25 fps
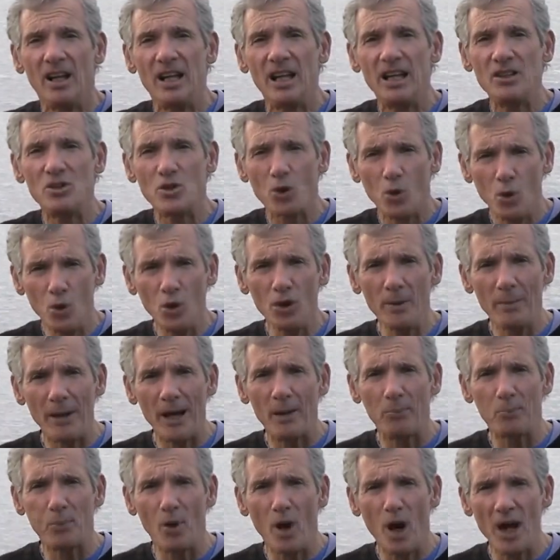it's all
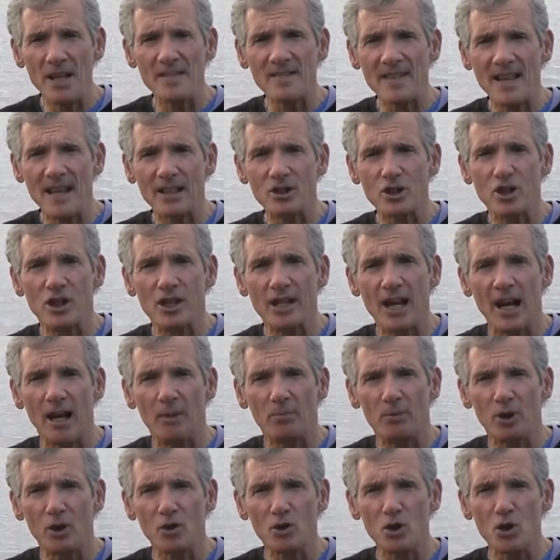about price action now
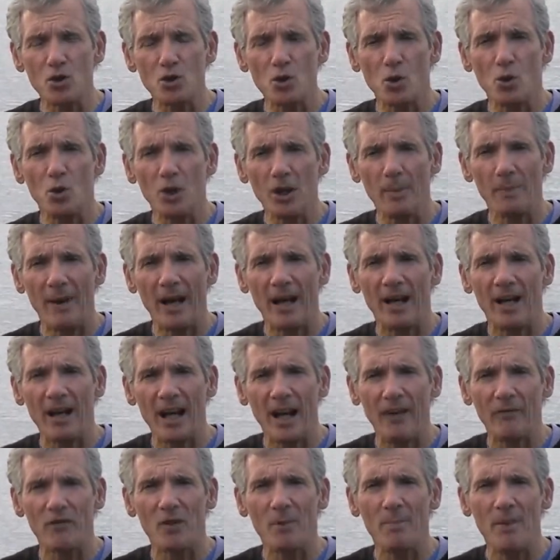because it's all about
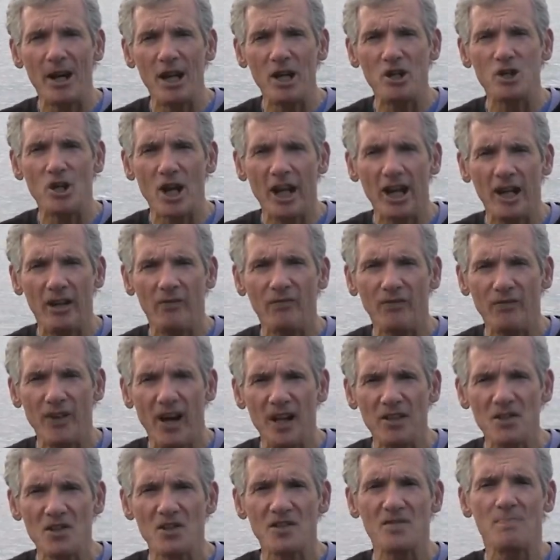have the major hedge
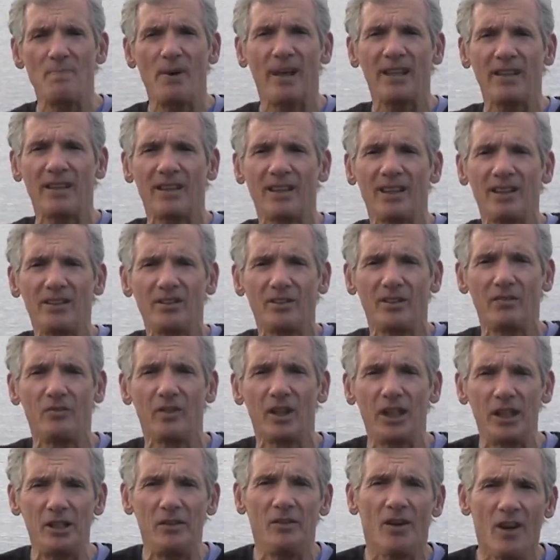funds
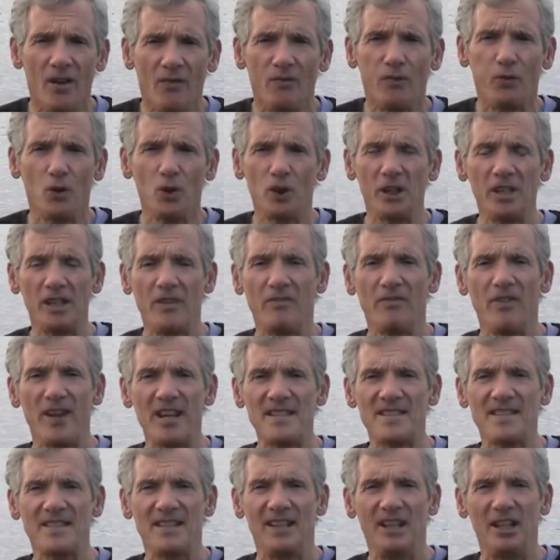speculatively fully
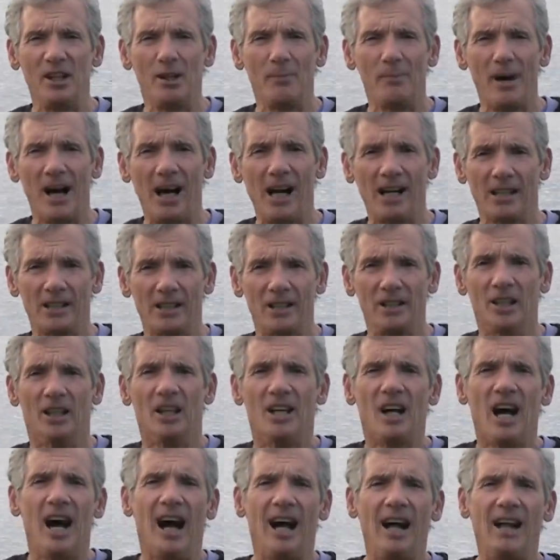invested in a market?
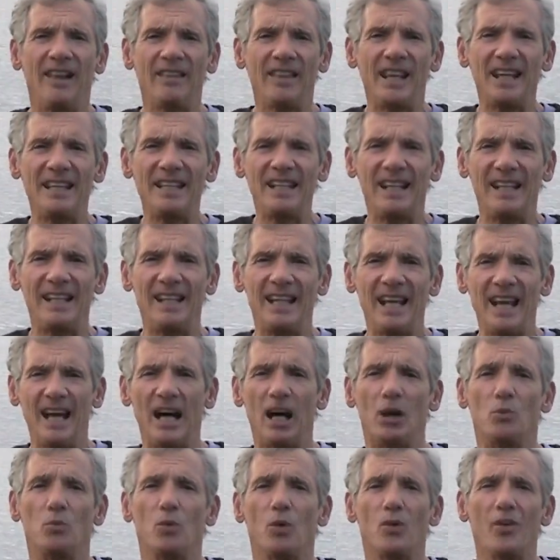Are they getting
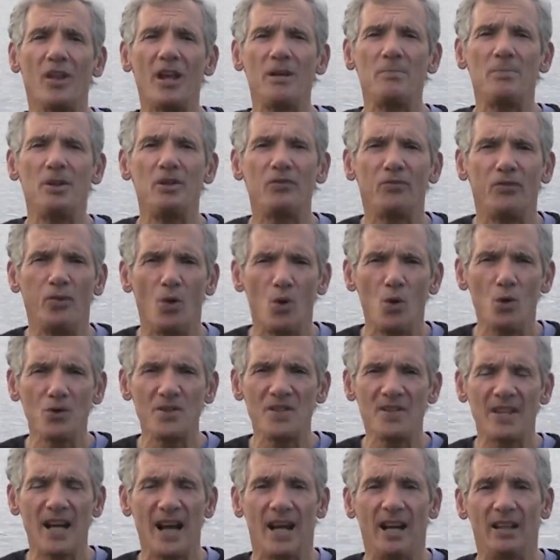out? Will they be
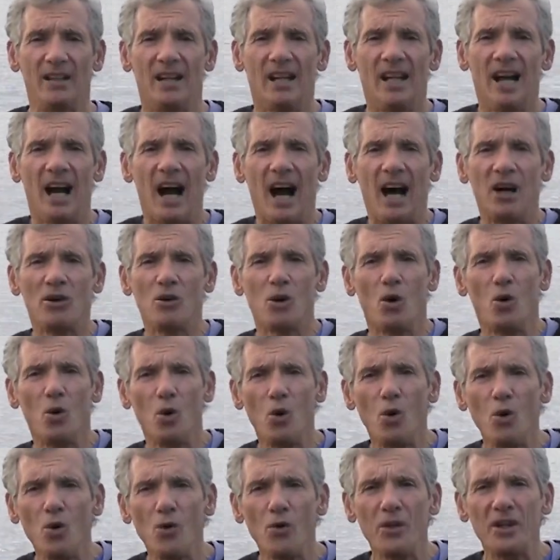forced out? Are
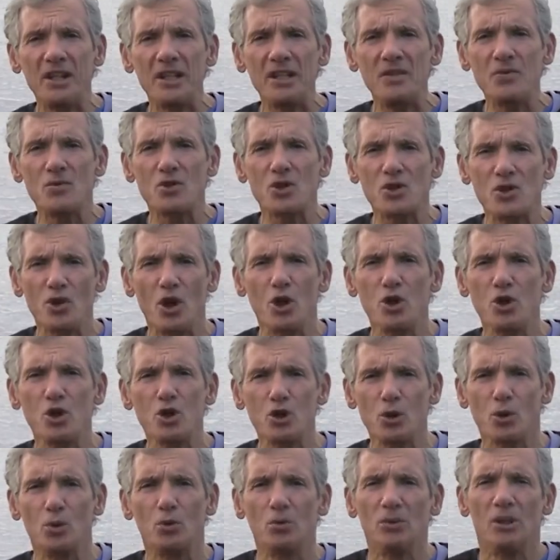all the
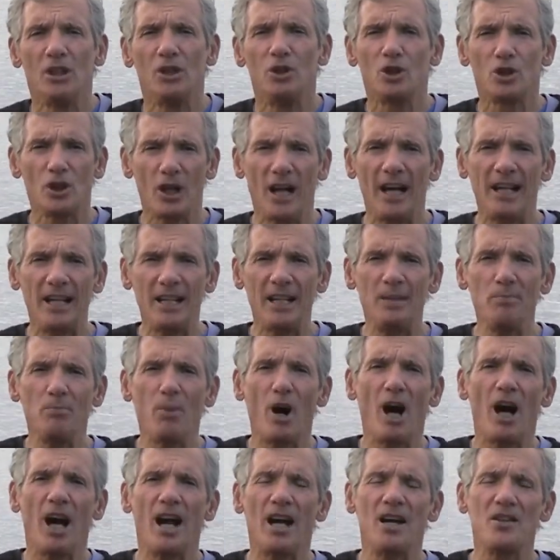social trading
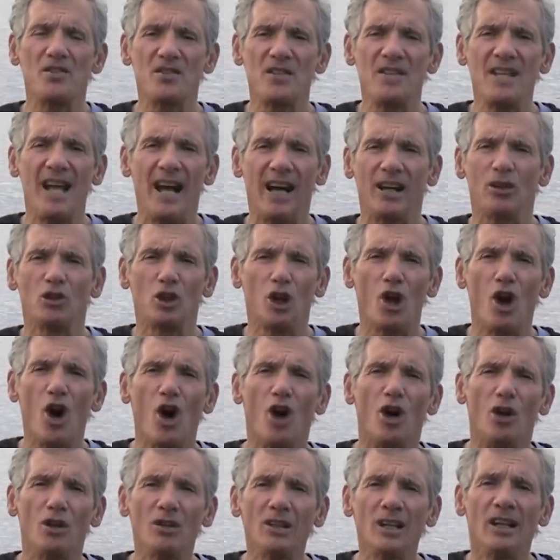buyers now
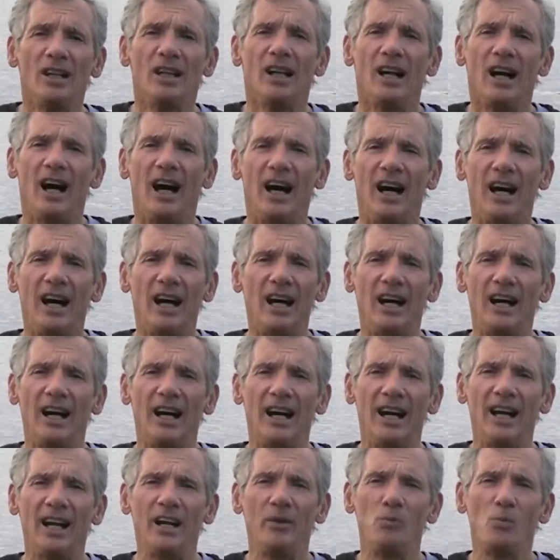long uh,
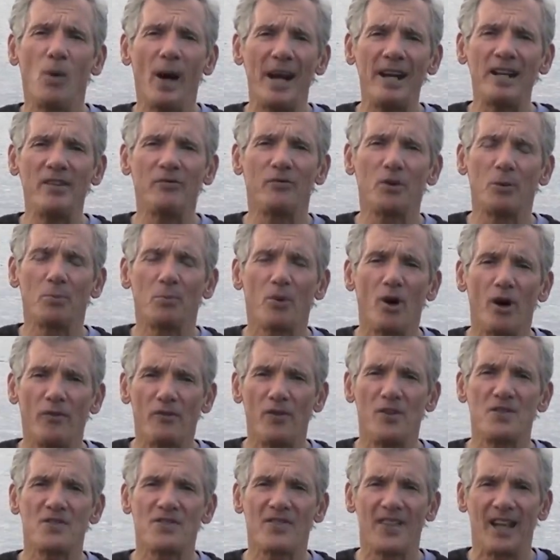and waiting for
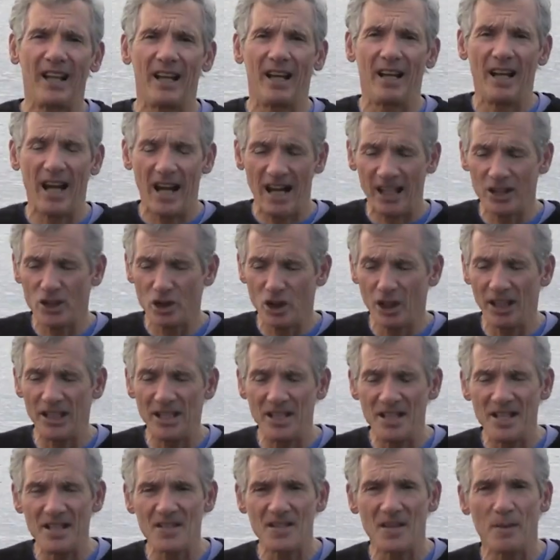profits that are actually
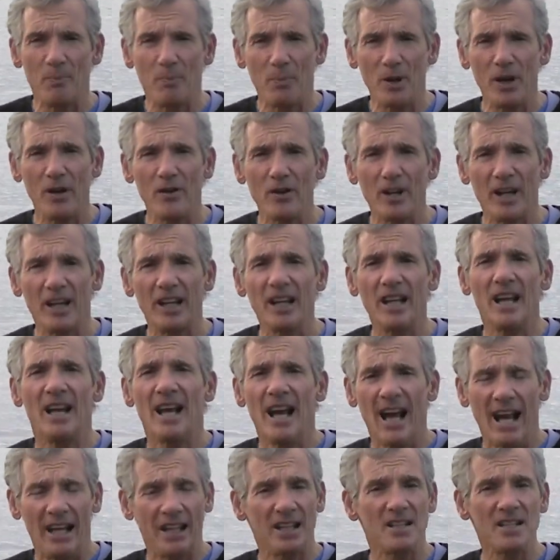disappearing
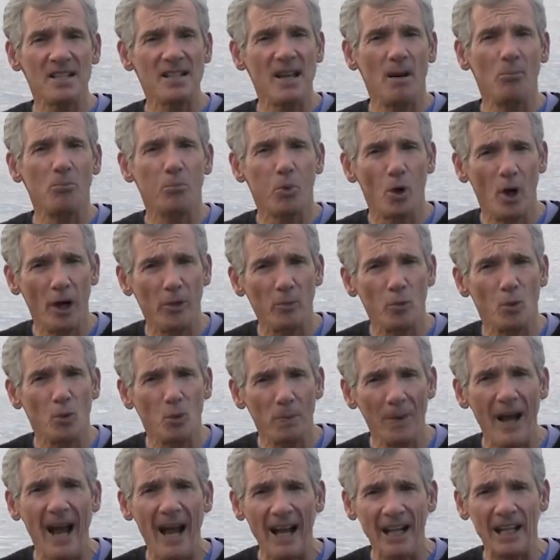and at some point will
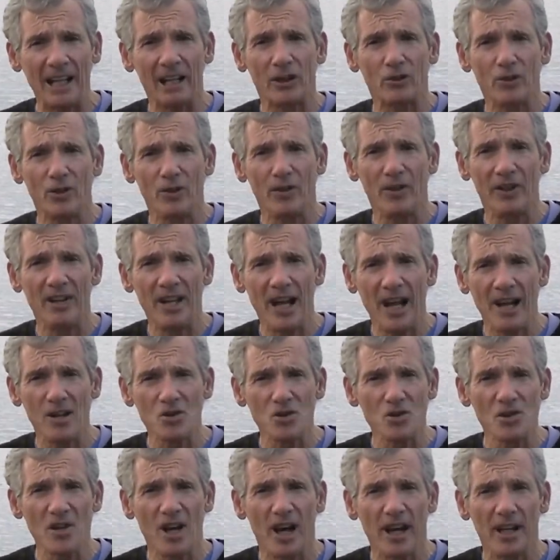panic to the
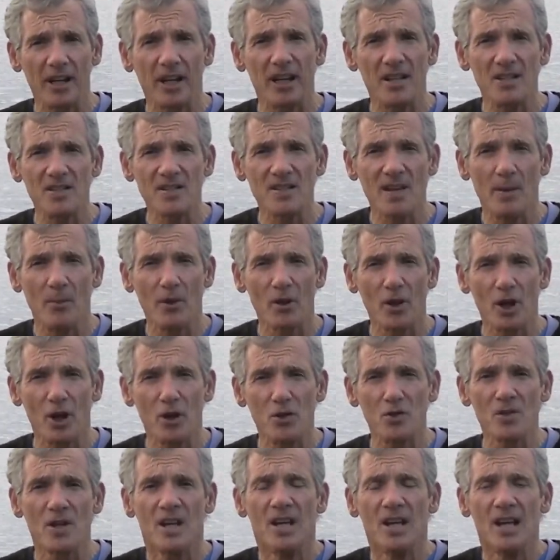downside in some of
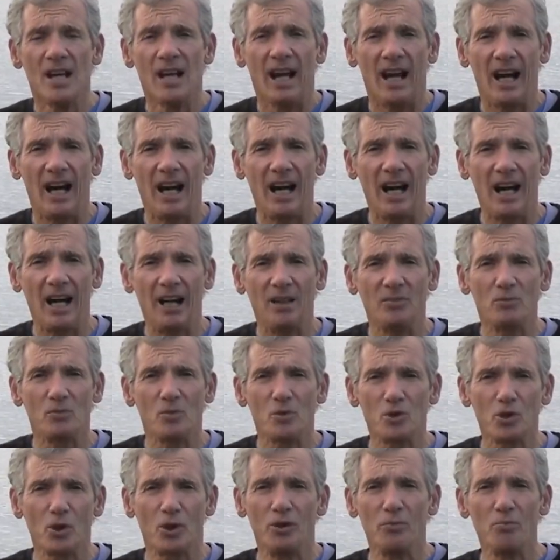those uh,
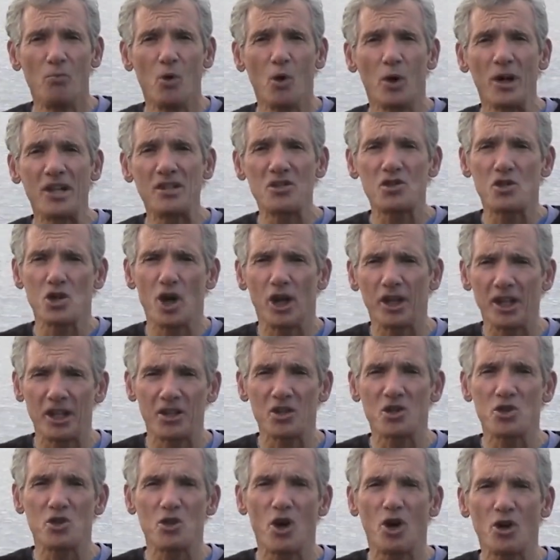sort of more exotic
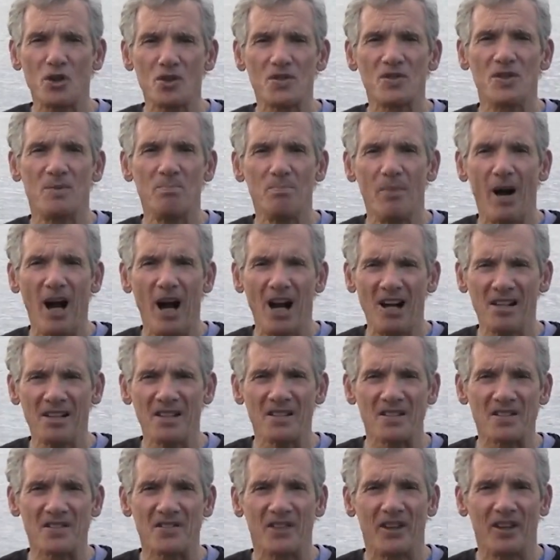stocks and
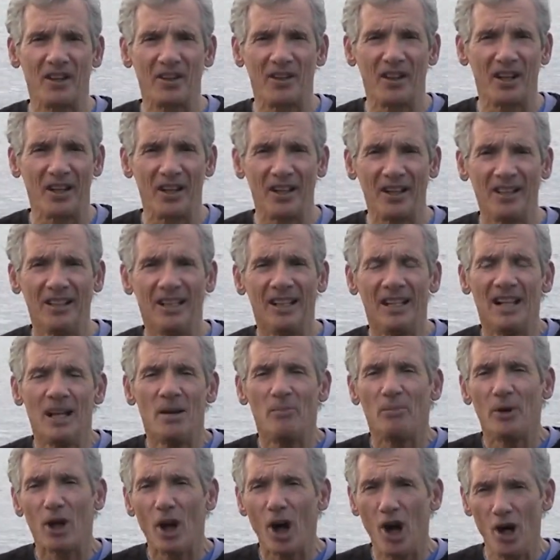markets that are there.
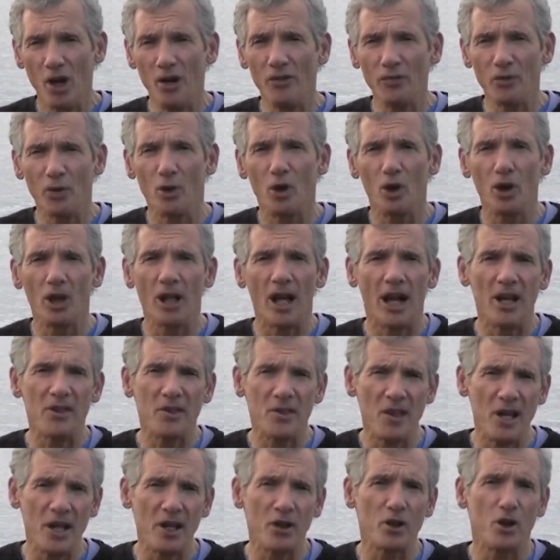But overall, I
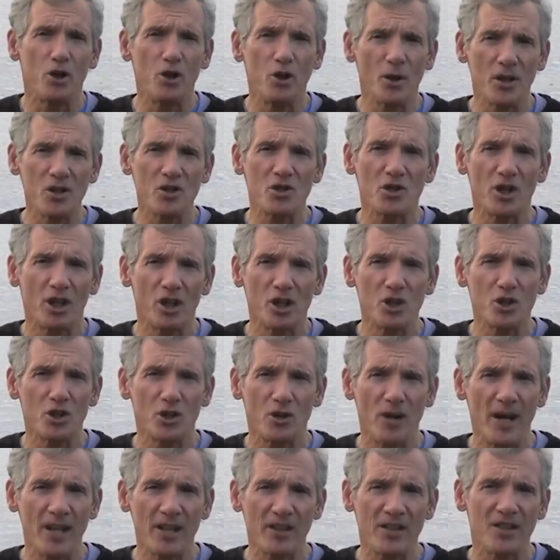think US dollar
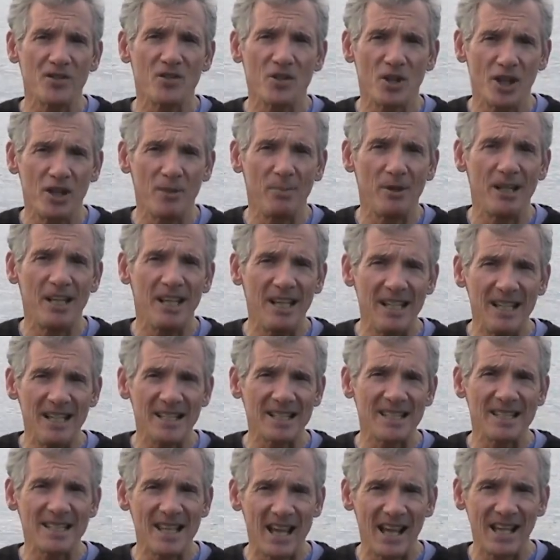strength is going to be here
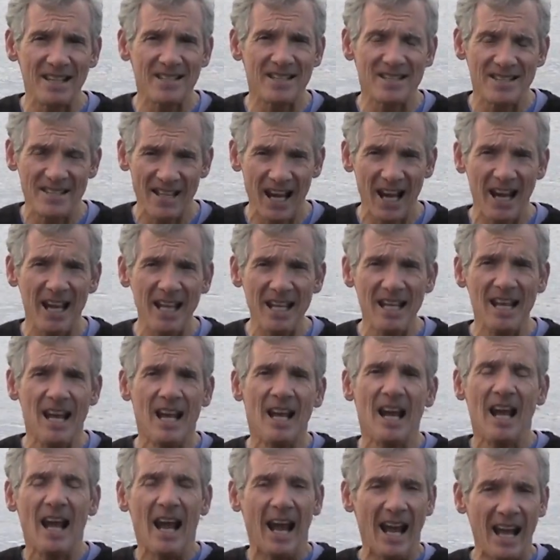to stay
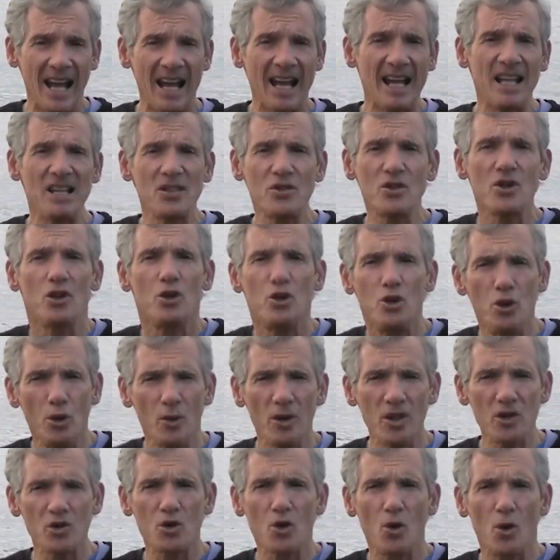as
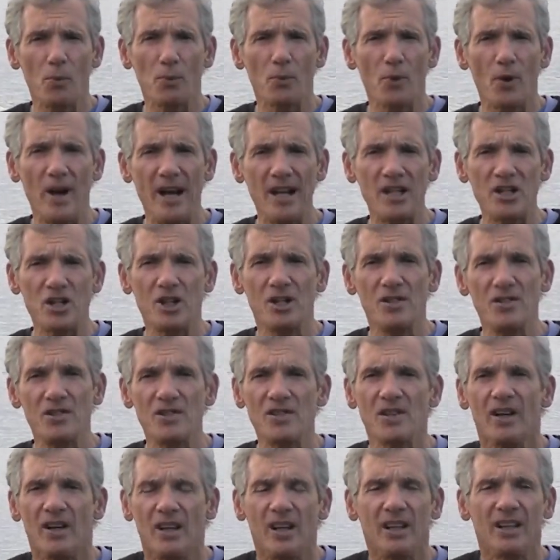US
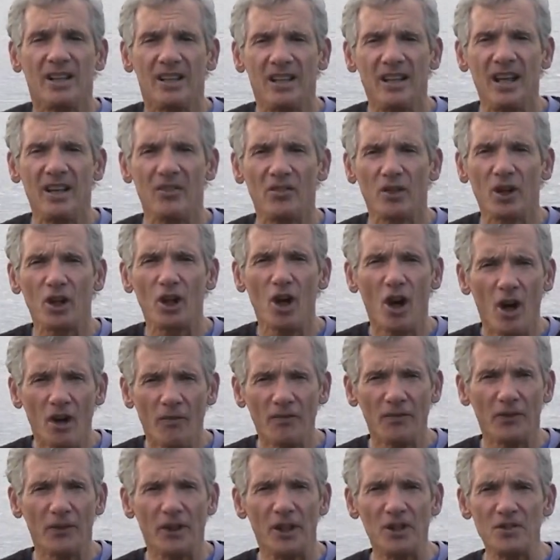corporations get the
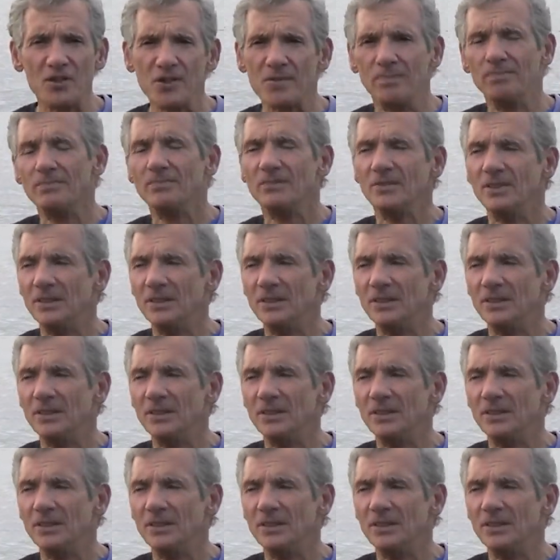confidence